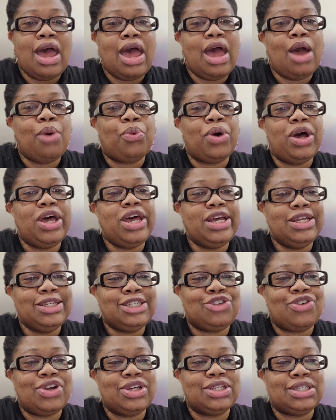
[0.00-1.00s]
and what
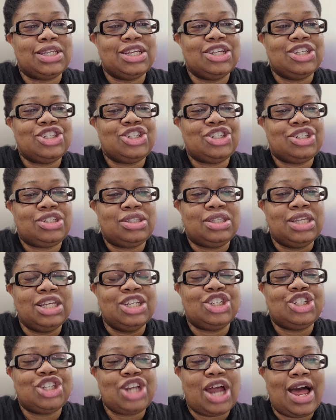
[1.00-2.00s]
interested
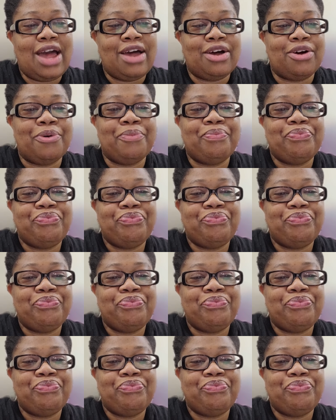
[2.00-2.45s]
this child.